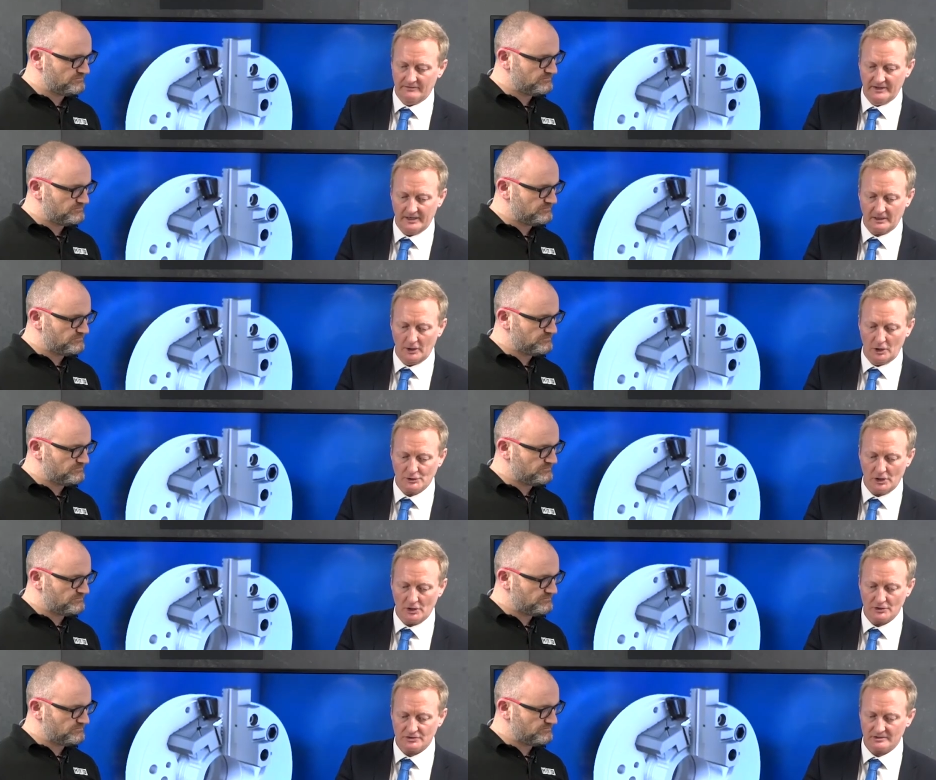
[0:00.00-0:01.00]
Speaker 1: They're claw
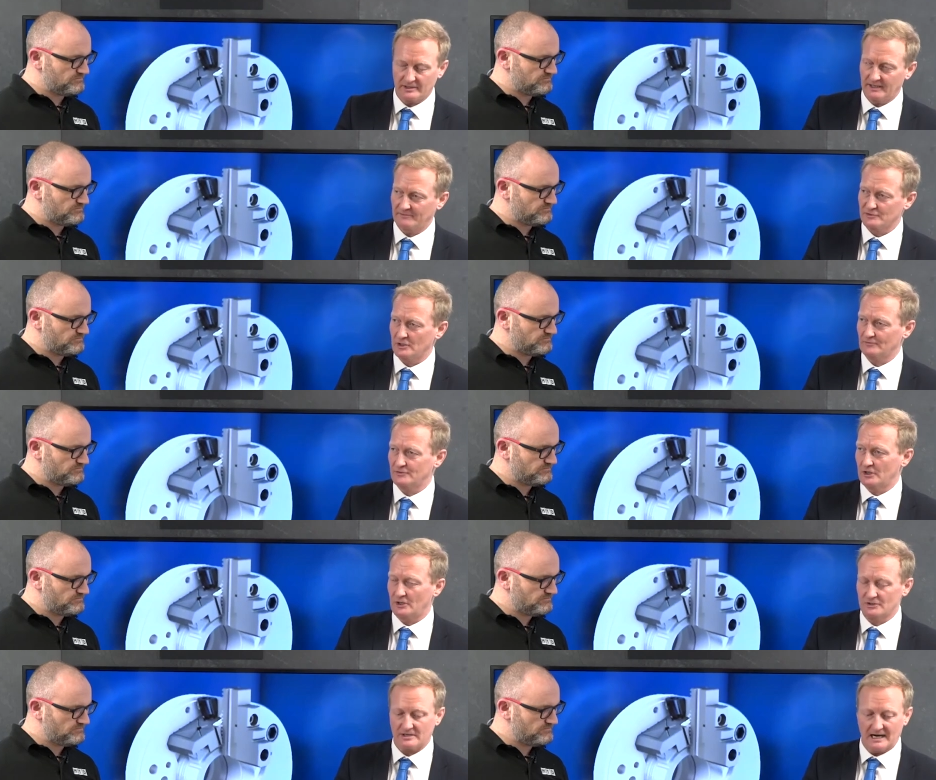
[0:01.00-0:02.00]
jaws. You can have soft
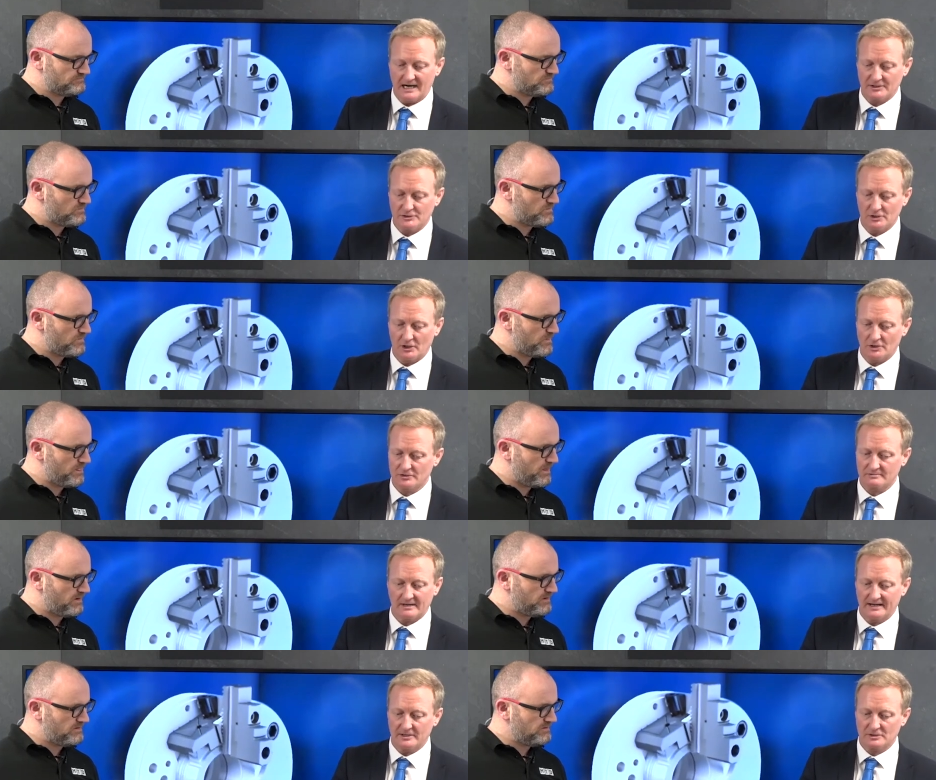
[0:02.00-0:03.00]
jaws, hard
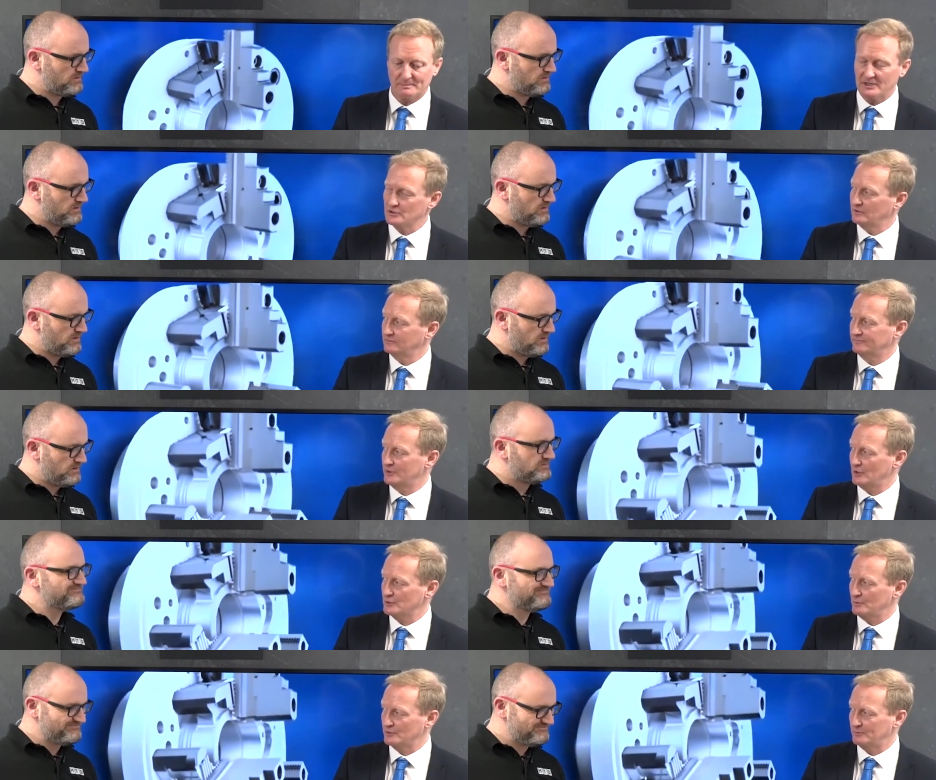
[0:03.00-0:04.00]
jaws, any special
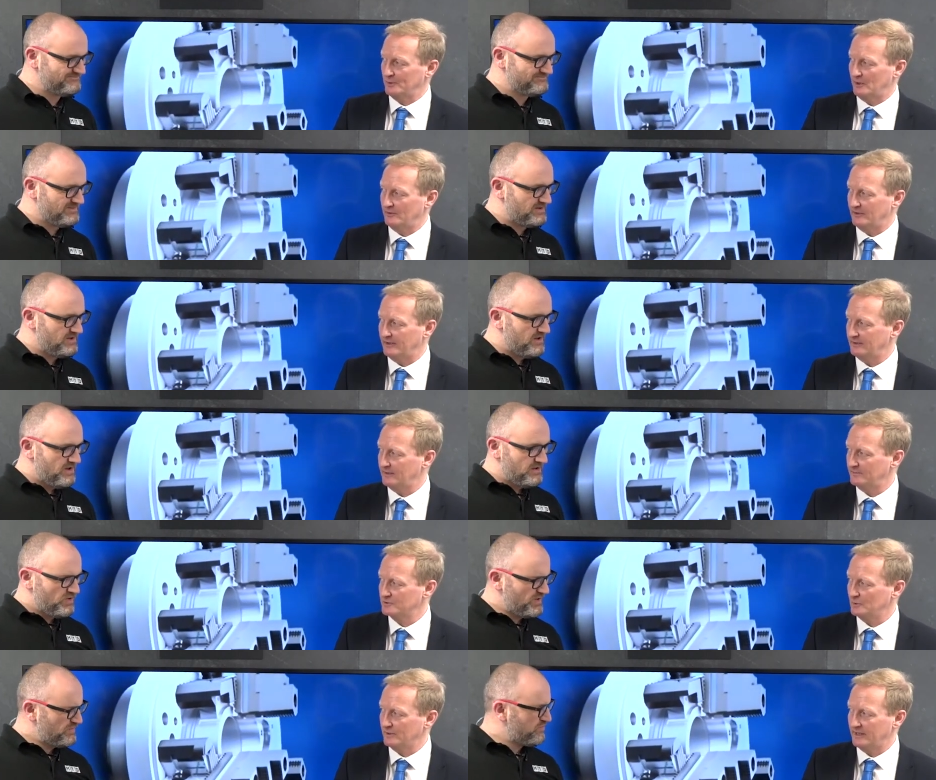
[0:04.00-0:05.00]
jaws you want to put on there.
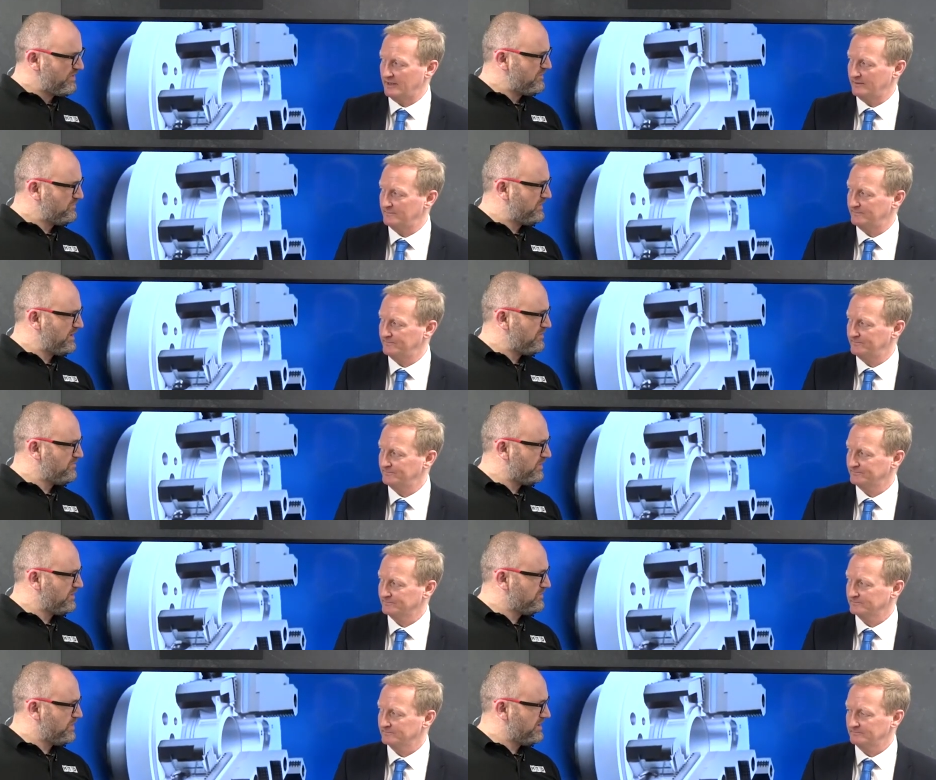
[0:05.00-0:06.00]
Absolutely. That's great
Speaker 2: for low
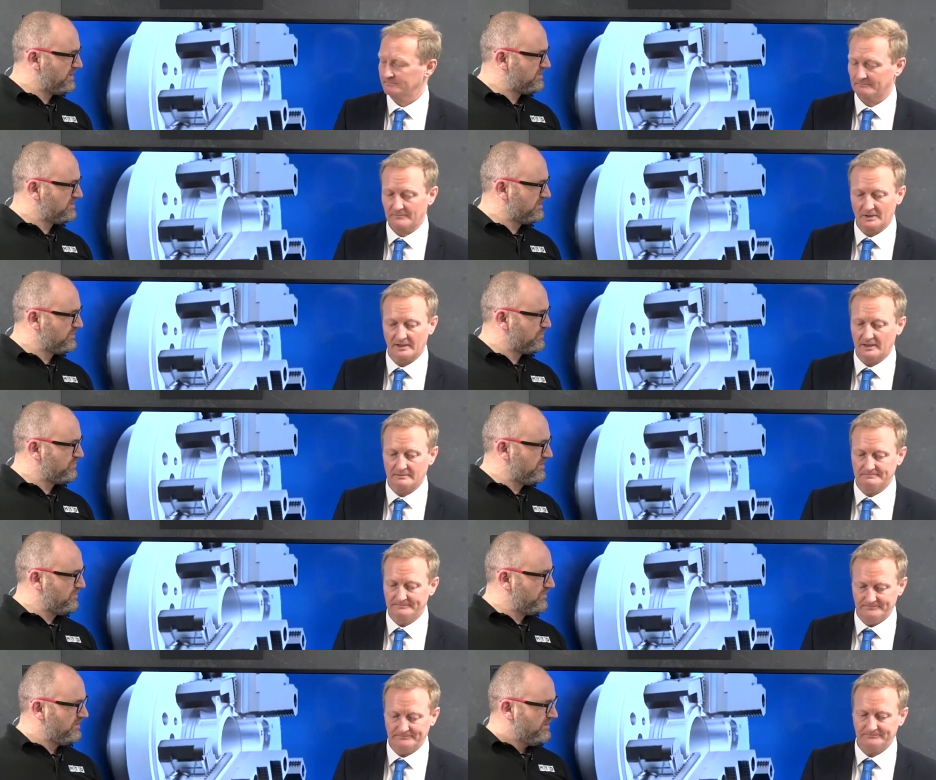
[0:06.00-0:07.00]
volume work, isn't it? Good yeah,
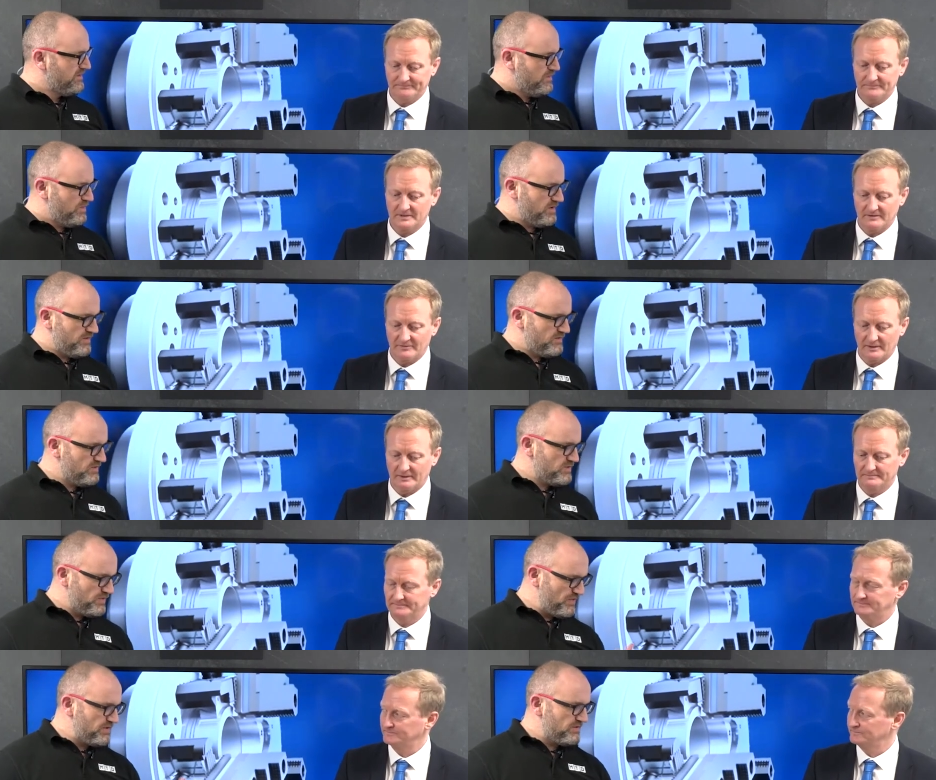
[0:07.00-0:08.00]
grief. You,
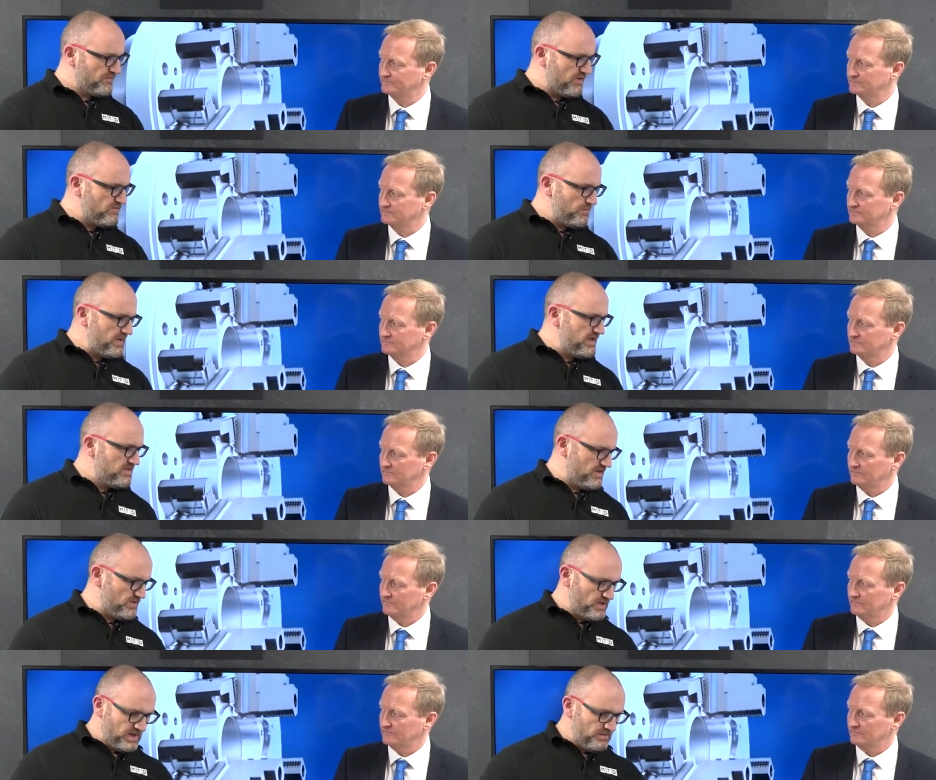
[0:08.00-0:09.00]
you, think if they're
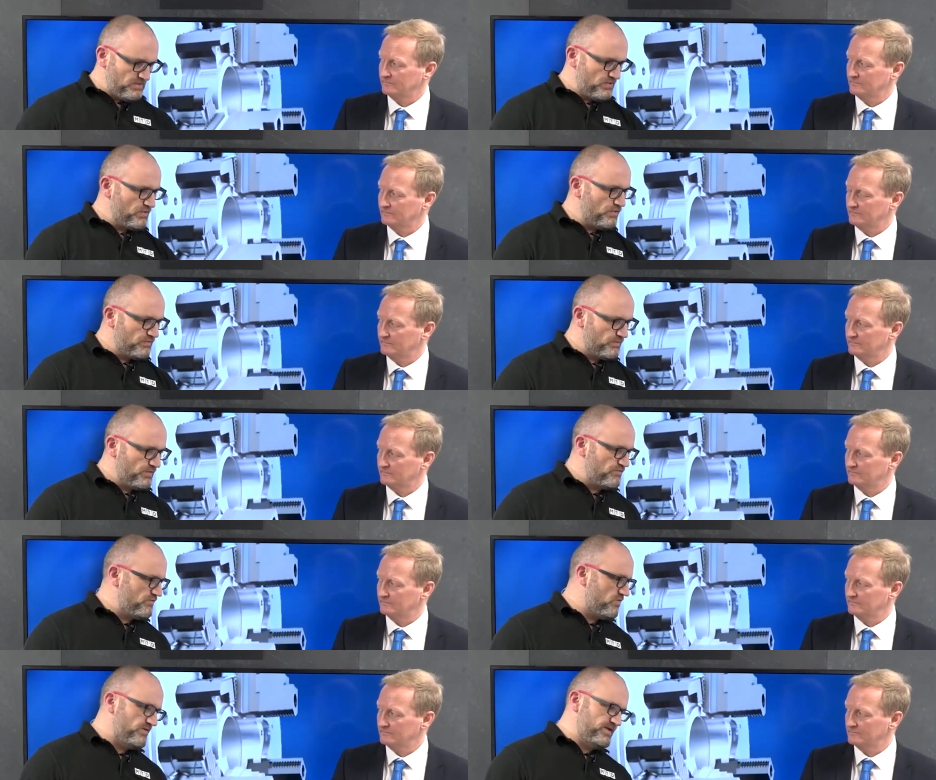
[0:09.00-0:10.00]
repeating, you keep the jaws with
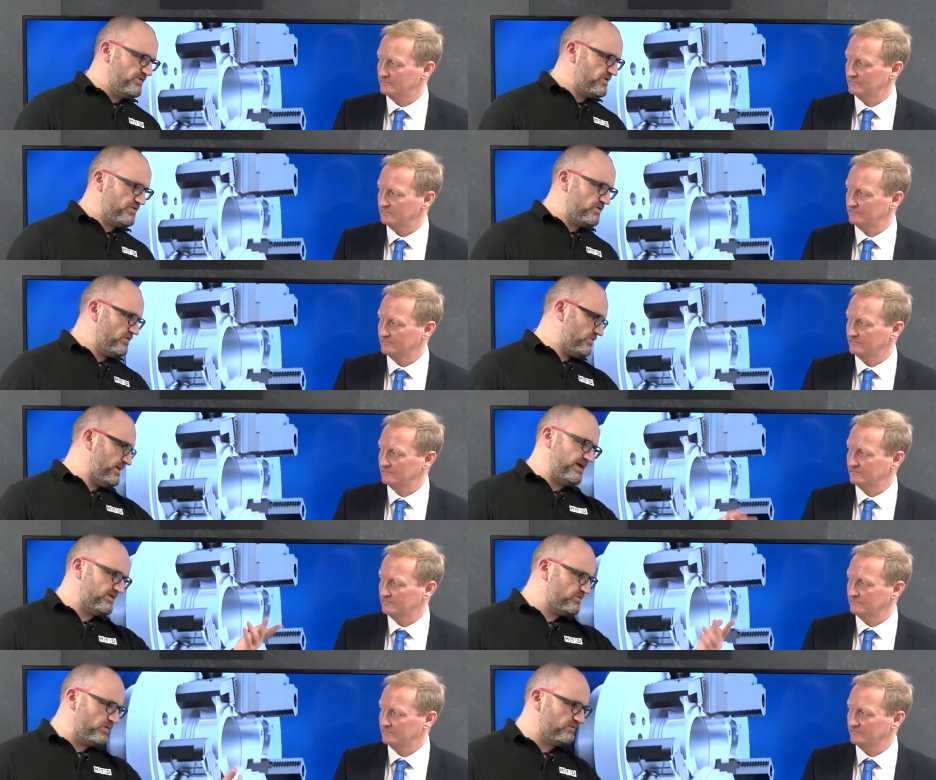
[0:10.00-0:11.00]
the drawings. You talk well,
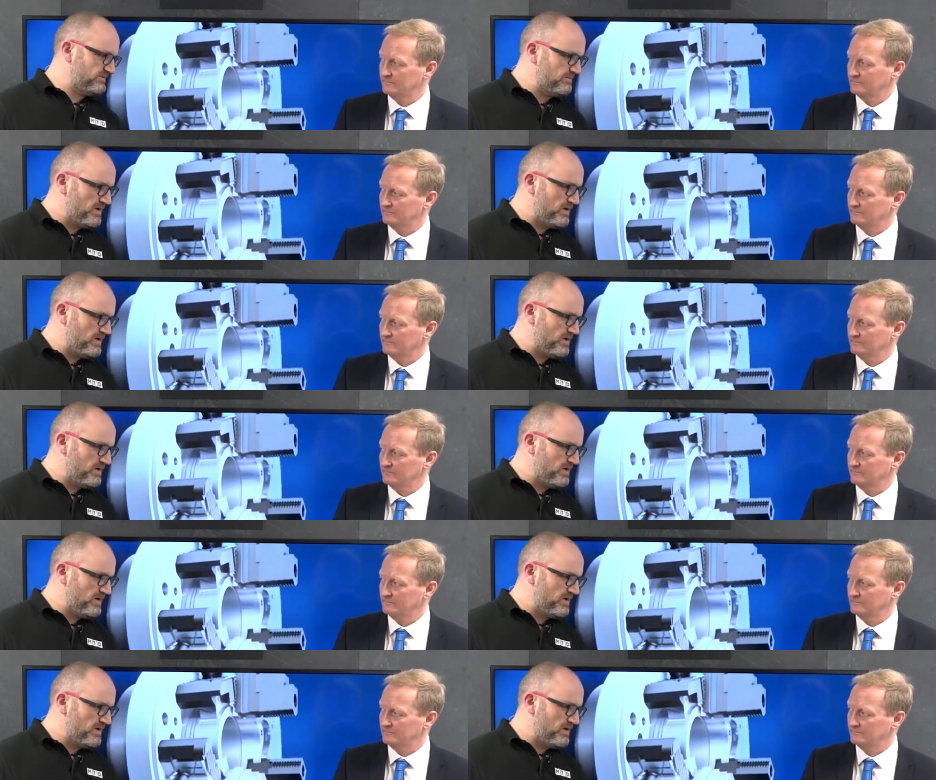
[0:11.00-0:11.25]
that's what that